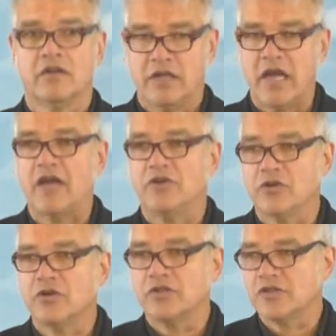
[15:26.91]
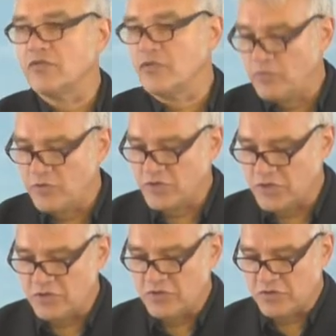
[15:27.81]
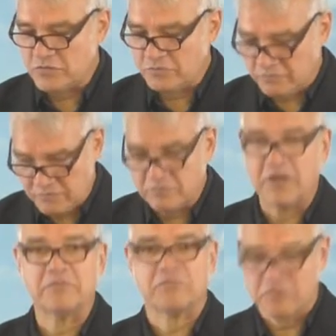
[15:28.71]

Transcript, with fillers: Yeah, you're going to suffer persecution. But